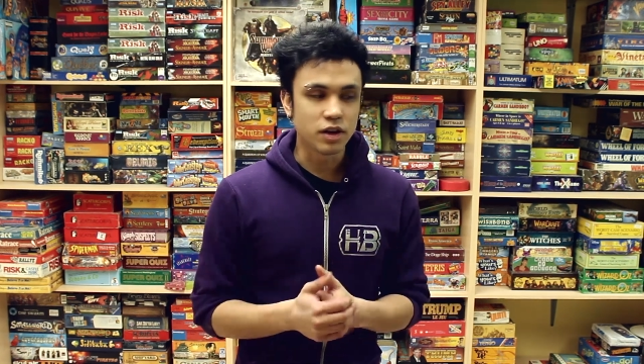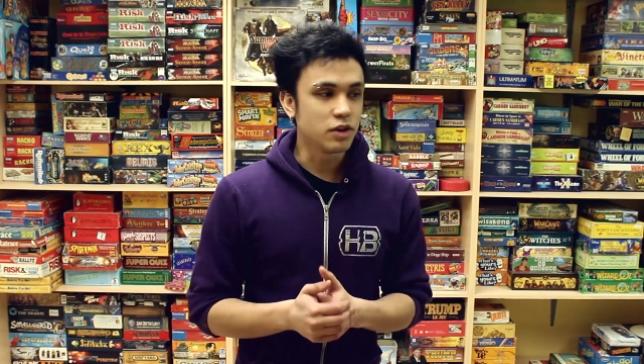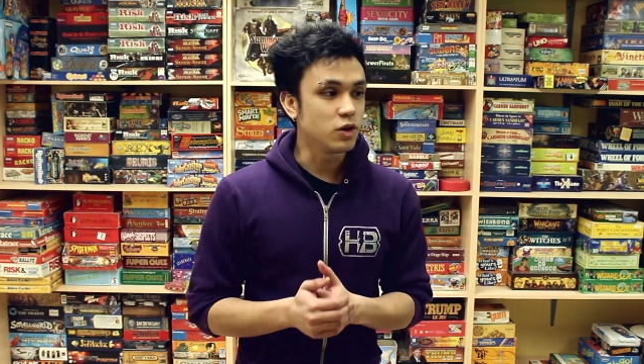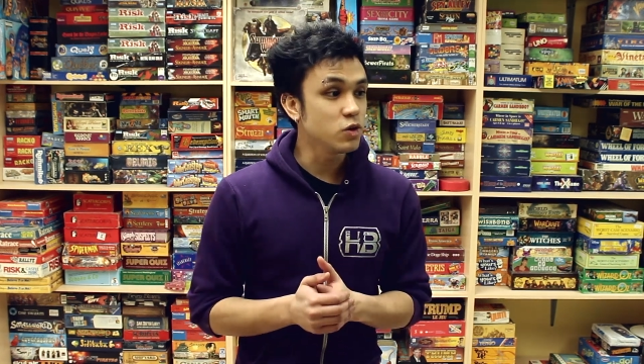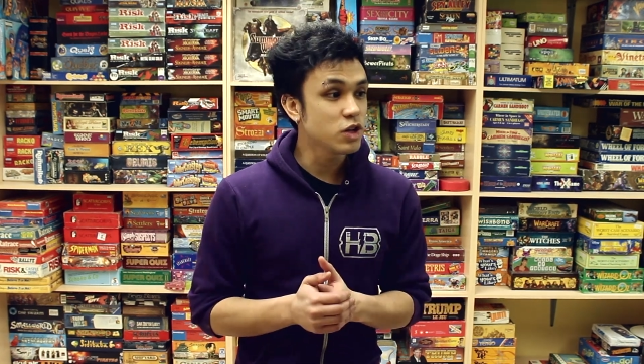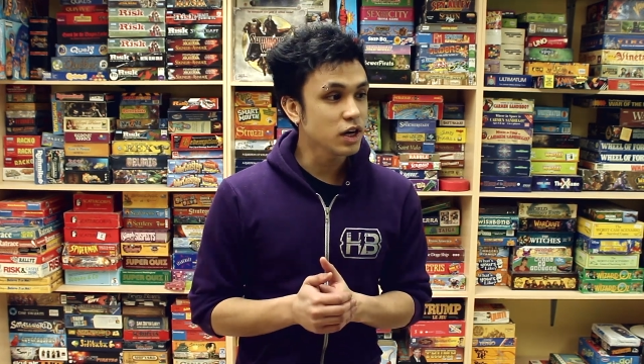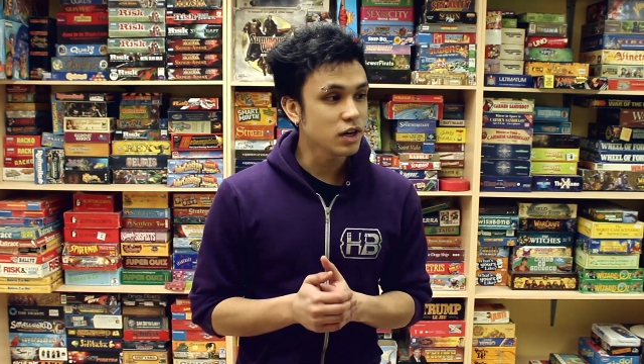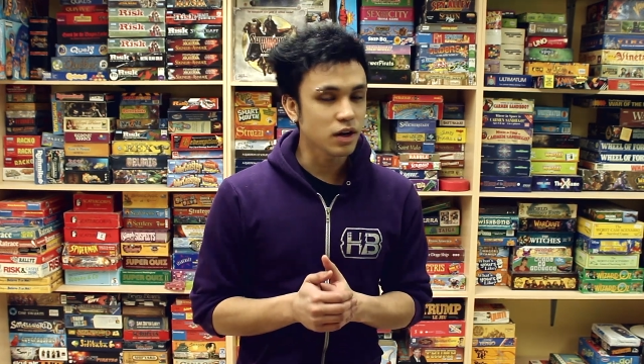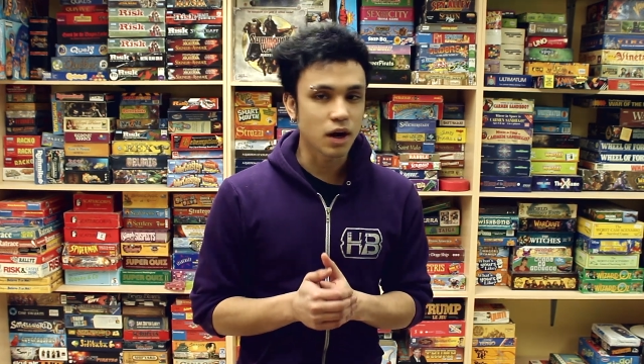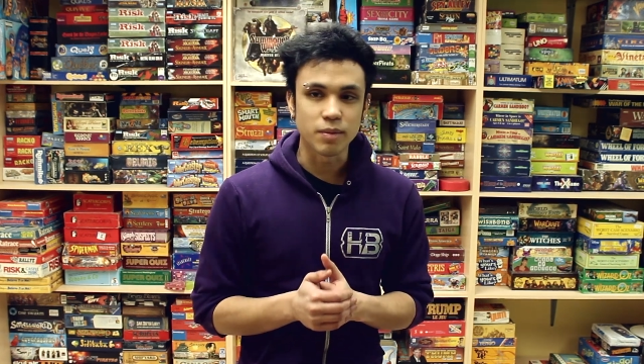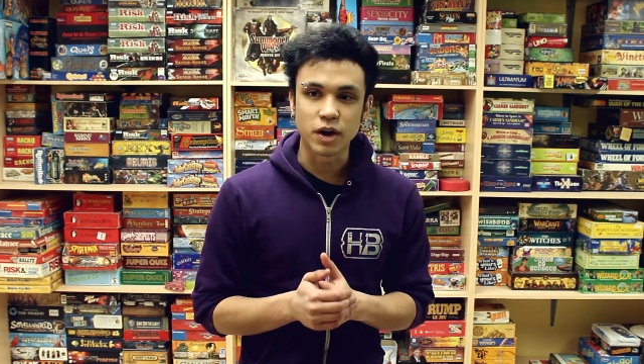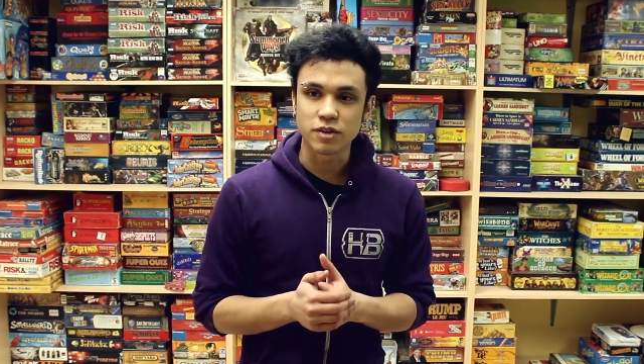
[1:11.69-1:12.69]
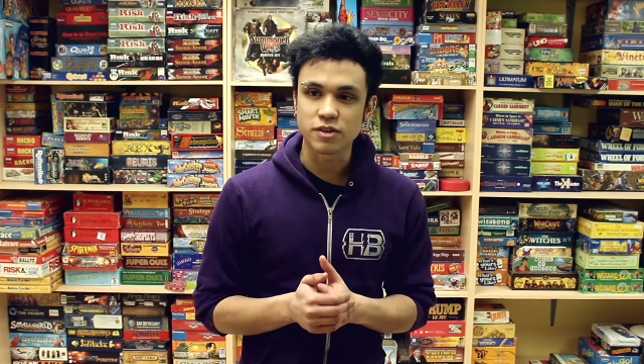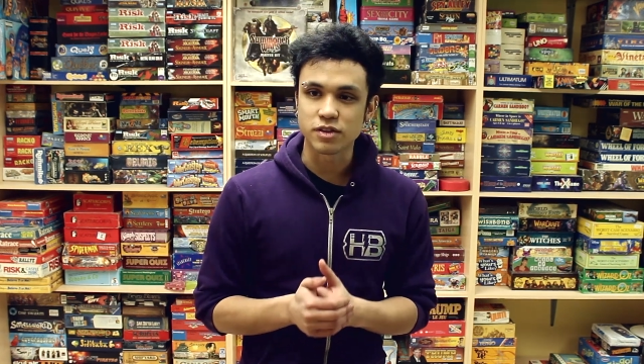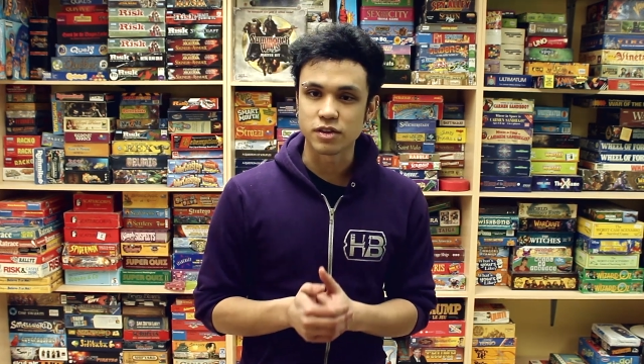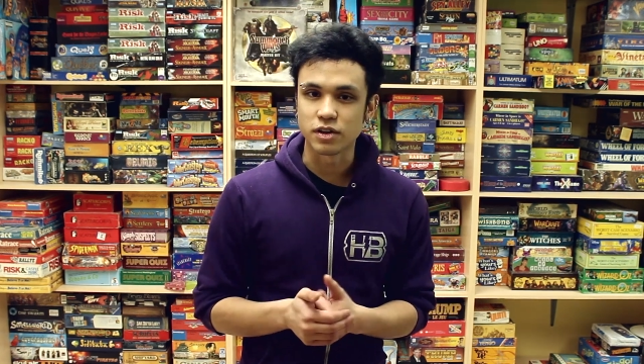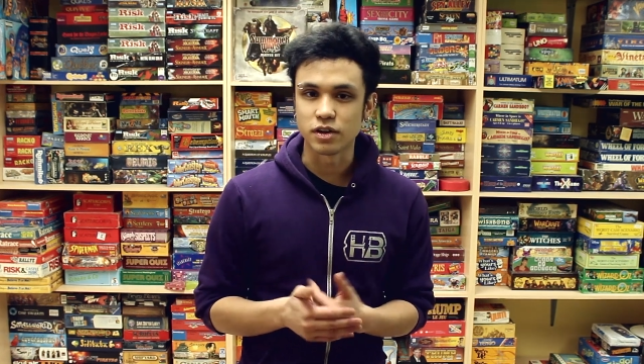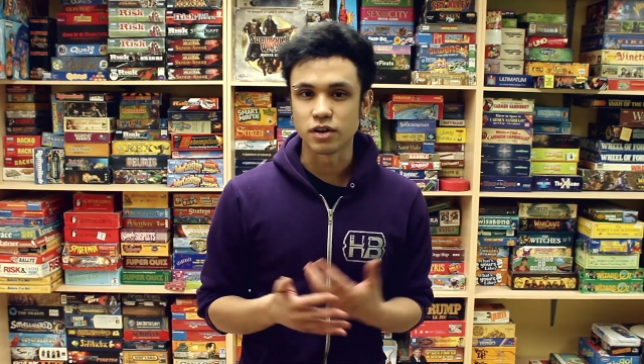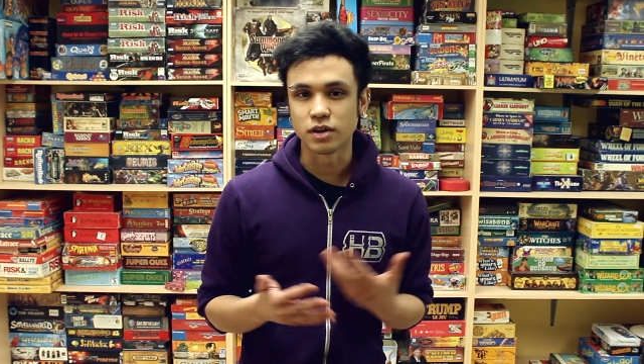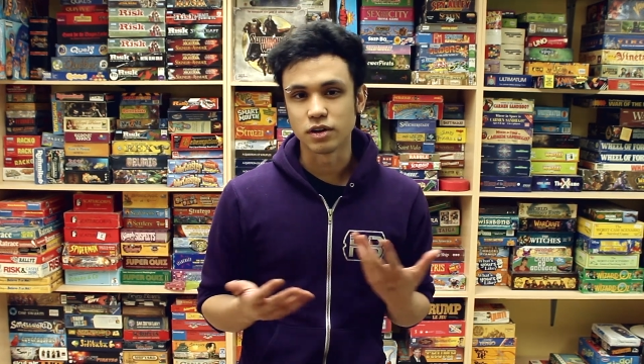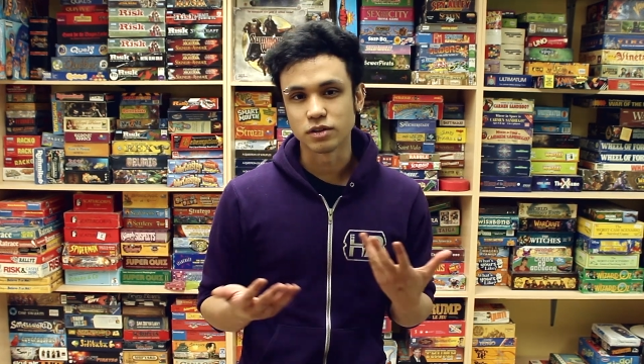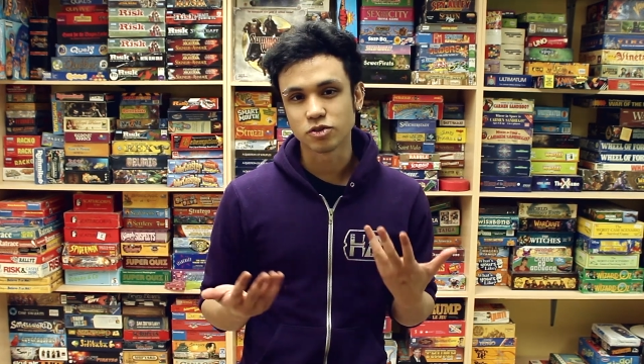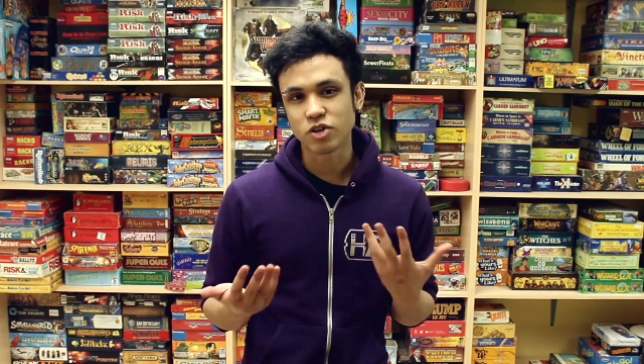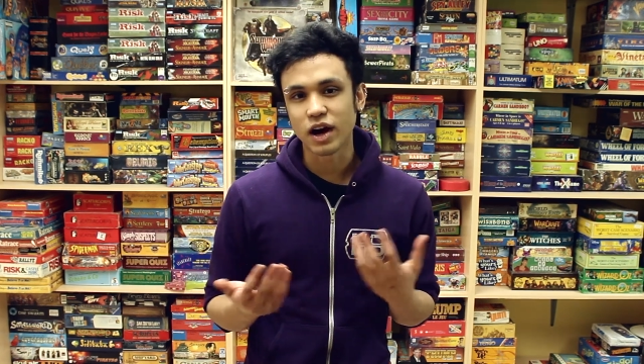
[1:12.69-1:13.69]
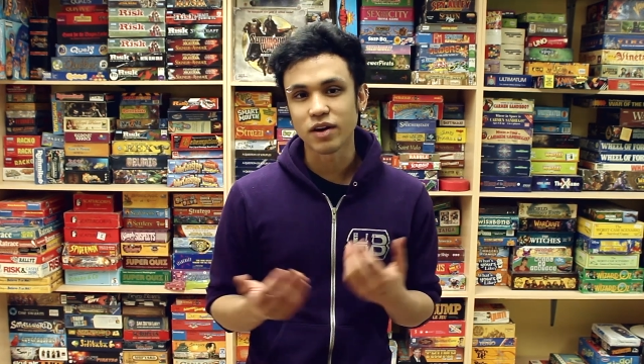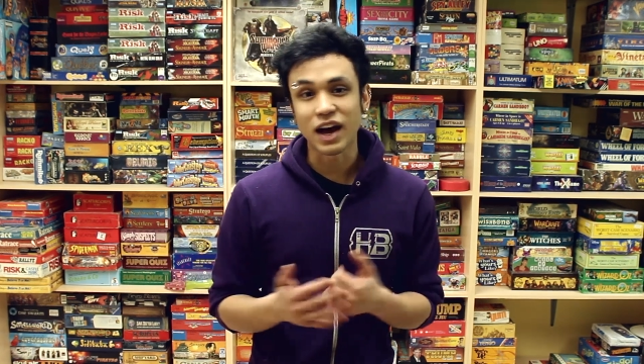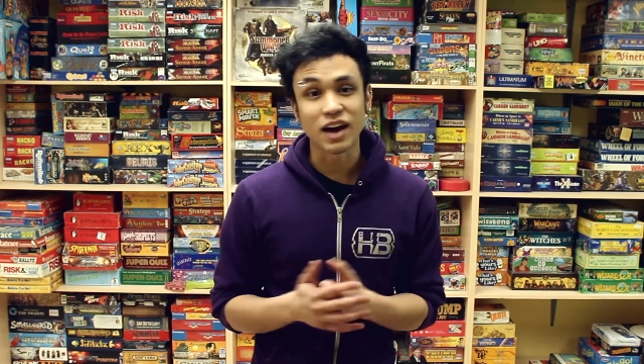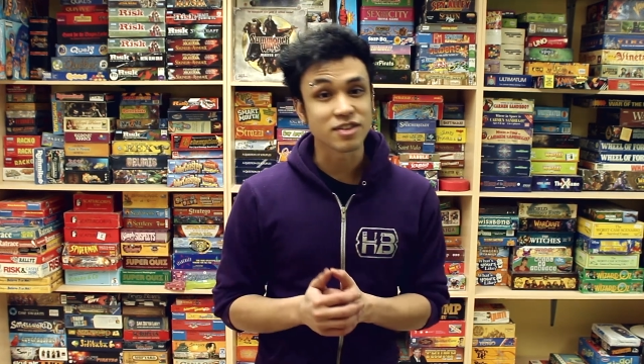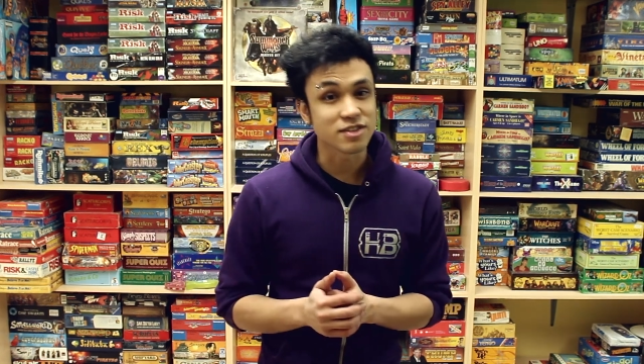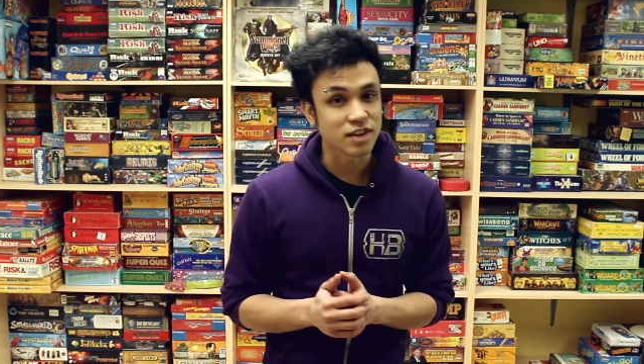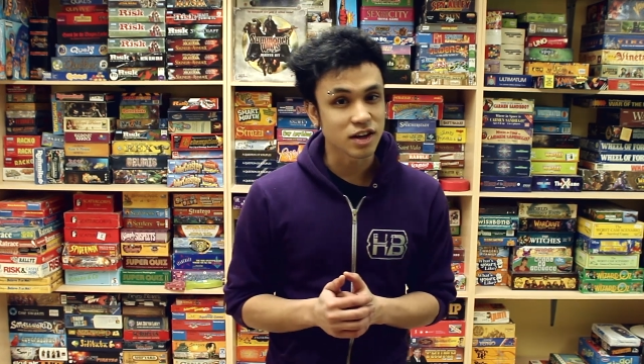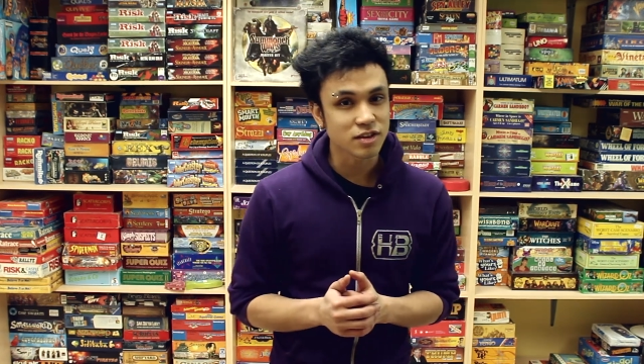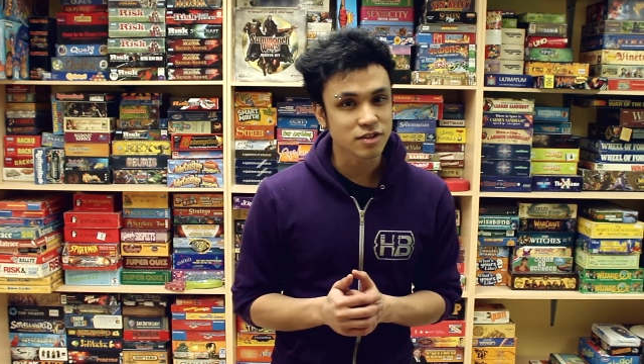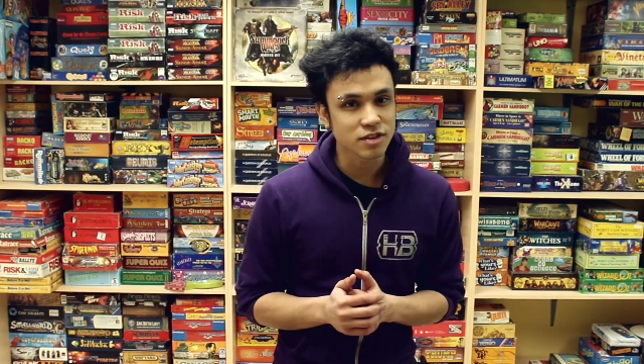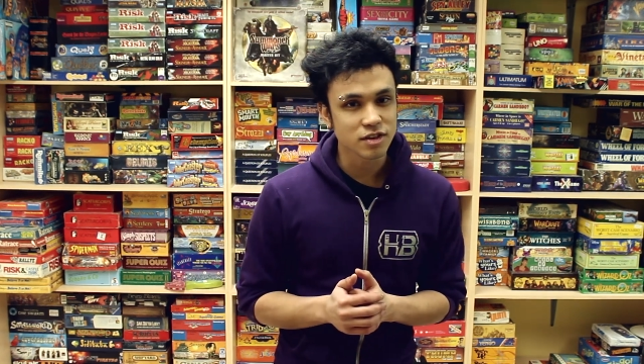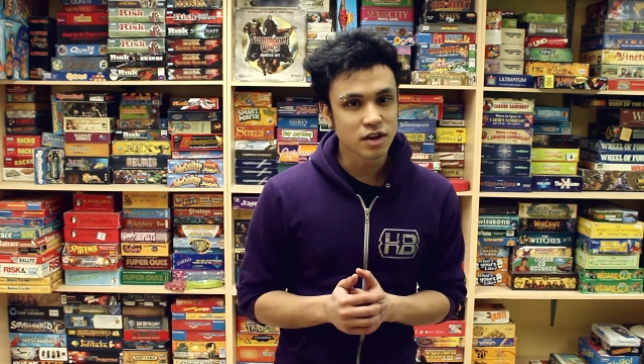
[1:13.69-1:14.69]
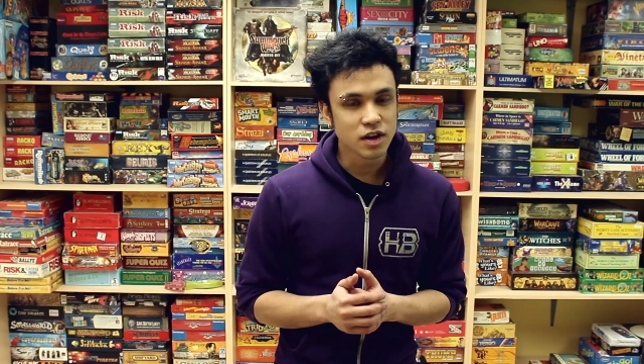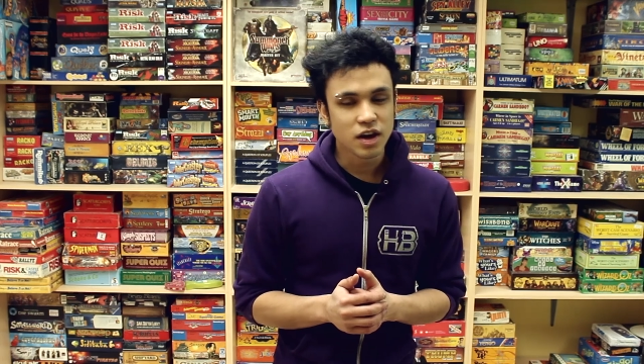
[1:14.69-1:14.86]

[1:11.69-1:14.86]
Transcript: Huge hit amongst the crowd at Snakes,